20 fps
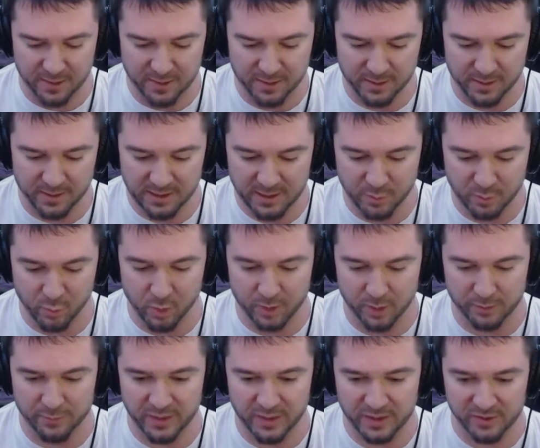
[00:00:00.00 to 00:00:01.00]
He
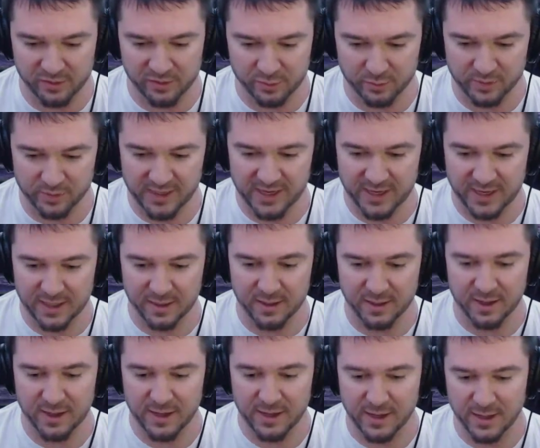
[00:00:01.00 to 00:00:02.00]
wanted me to get
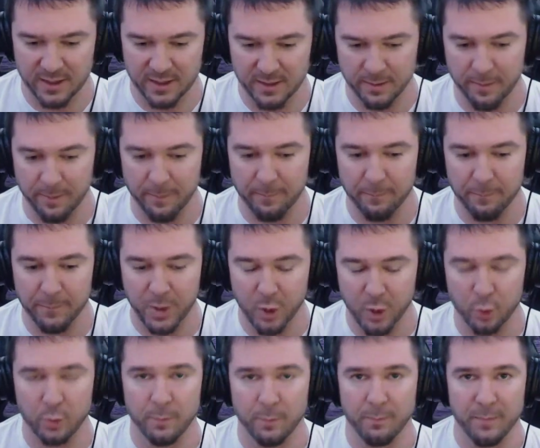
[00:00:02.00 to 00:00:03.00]
a
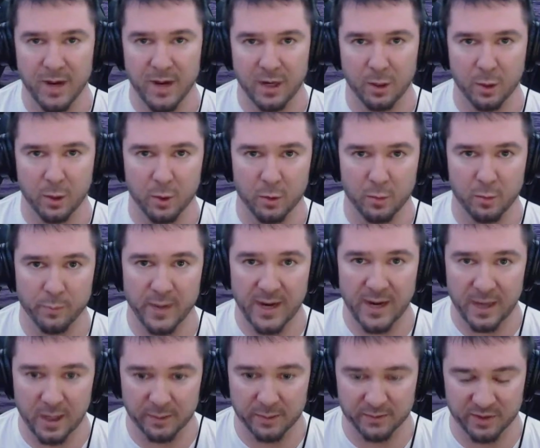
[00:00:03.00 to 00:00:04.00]
bone marrow
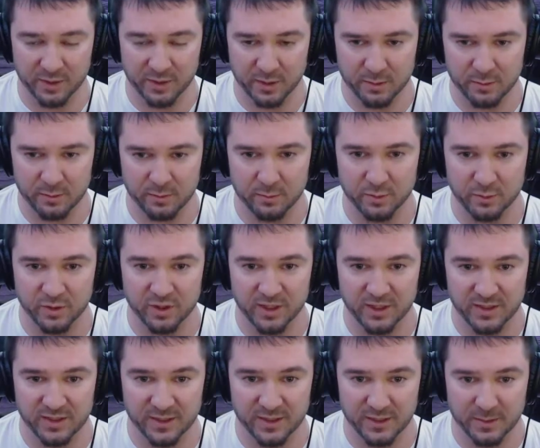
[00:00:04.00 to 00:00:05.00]
biopsy, which I
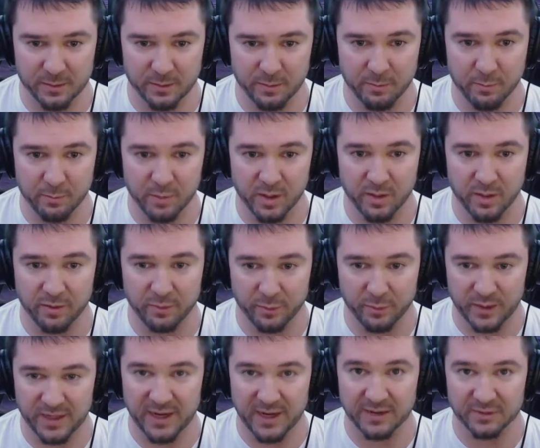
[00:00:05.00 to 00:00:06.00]
did,
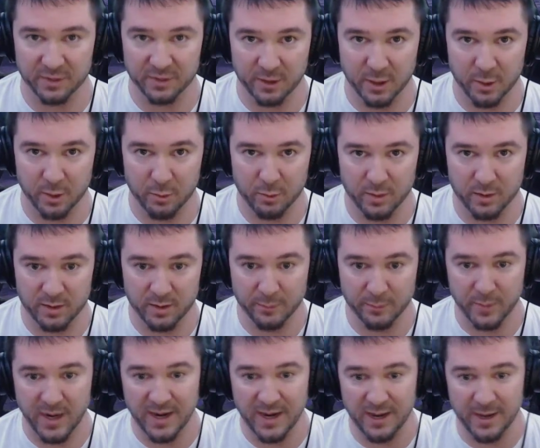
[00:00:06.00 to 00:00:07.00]
3 days ago, in
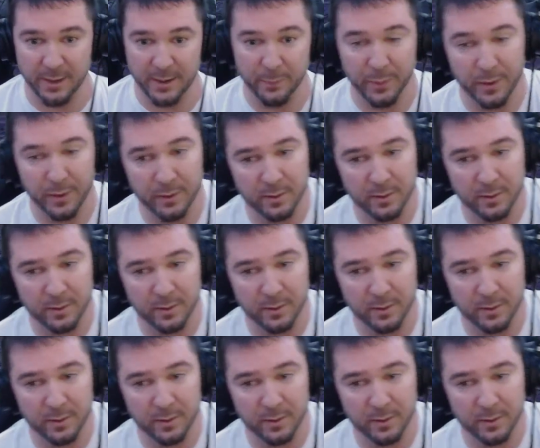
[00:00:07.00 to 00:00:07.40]
my hip,